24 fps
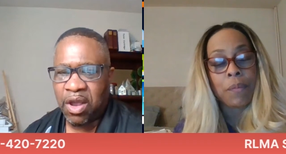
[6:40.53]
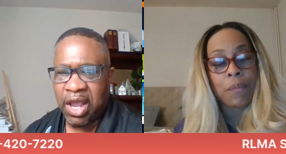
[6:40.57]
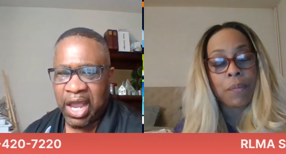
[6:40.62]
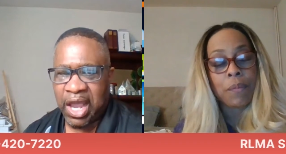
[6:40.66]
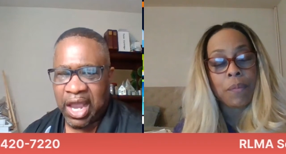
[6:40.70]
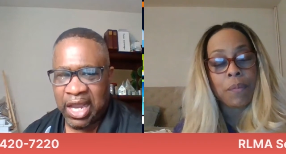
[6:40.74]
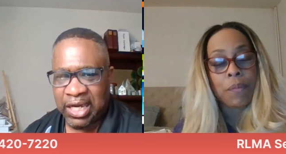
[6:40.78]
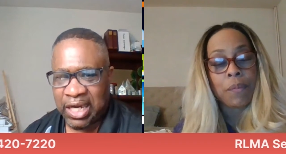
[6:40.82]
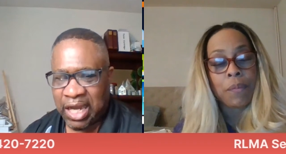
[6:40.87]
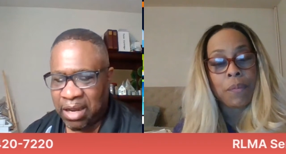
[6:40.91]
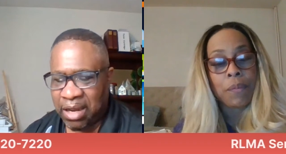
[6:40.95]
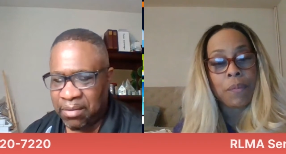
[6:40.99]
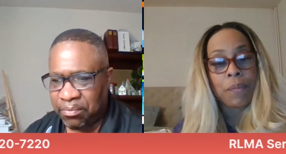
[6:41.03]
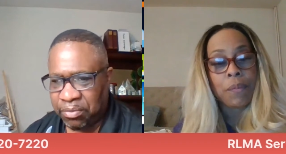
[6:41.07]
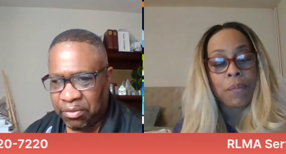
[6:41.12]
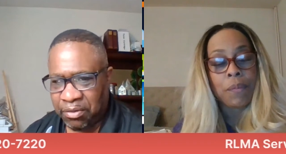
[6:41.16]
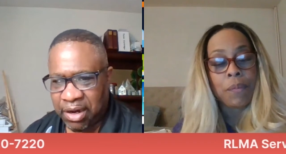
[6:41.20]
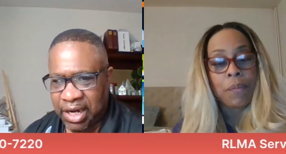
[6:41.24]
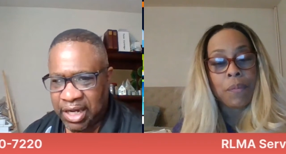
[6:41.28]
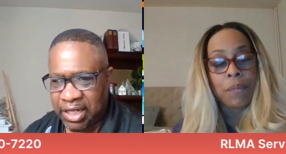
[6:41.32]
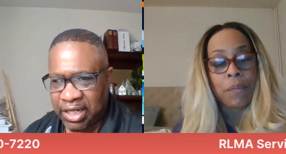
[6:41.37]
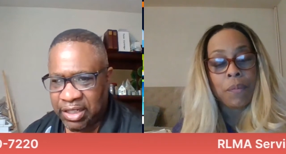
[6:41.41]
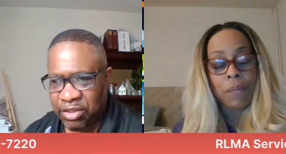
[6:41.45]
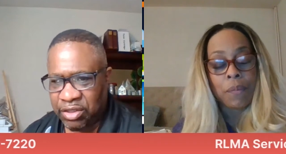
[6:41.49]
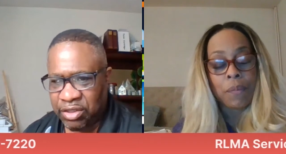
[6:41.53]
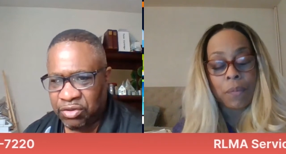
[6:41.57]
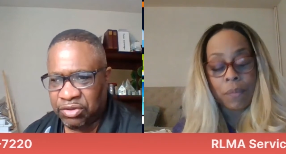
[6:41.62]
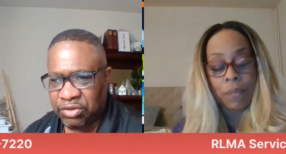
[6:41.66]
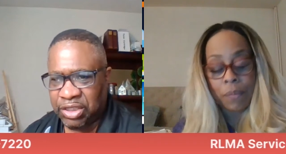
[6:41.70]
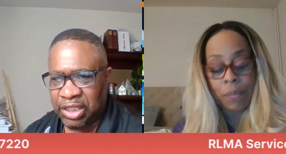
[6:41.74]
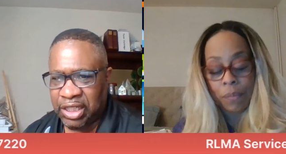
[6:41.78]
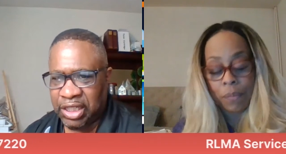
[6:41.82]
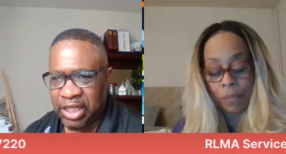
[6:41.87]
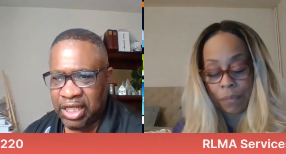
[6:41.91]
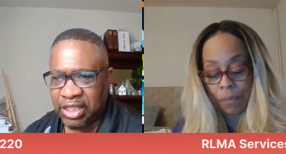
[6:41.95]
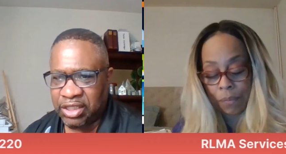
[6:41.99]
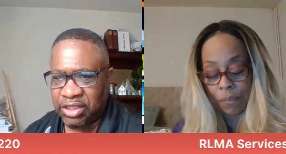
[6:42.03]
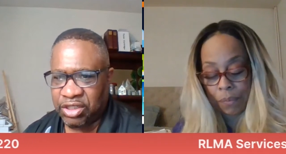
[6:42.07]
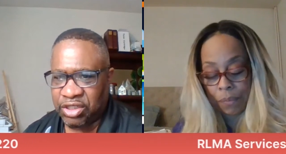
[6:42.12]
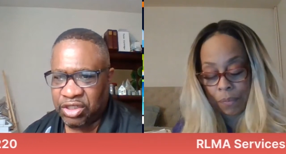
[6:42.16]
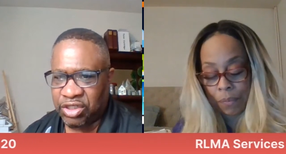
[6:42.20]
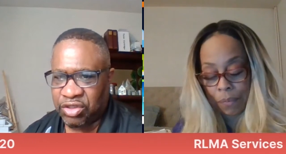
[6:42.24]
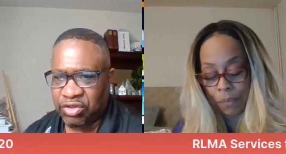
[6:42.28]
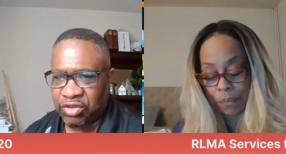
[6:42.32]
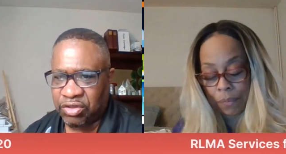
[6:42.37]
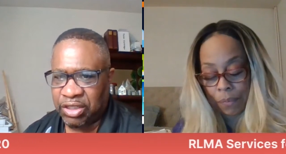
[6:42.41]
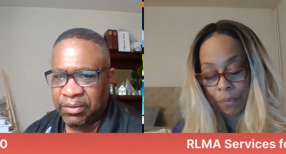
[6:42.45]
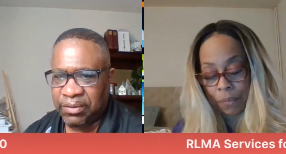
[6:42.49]
Speaker 1: and I'm brand new to the
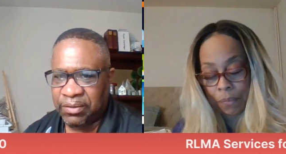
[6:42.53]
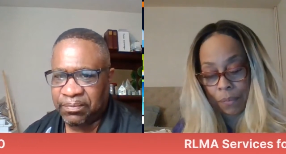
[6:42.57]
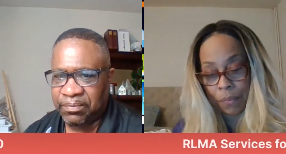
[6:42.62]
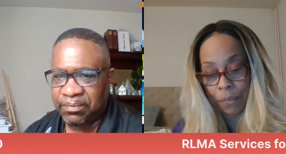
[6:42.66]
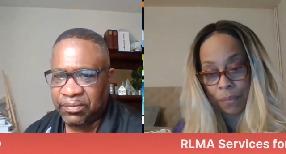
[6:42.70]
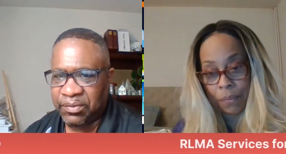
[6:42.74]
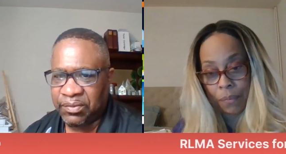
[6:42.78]
industry,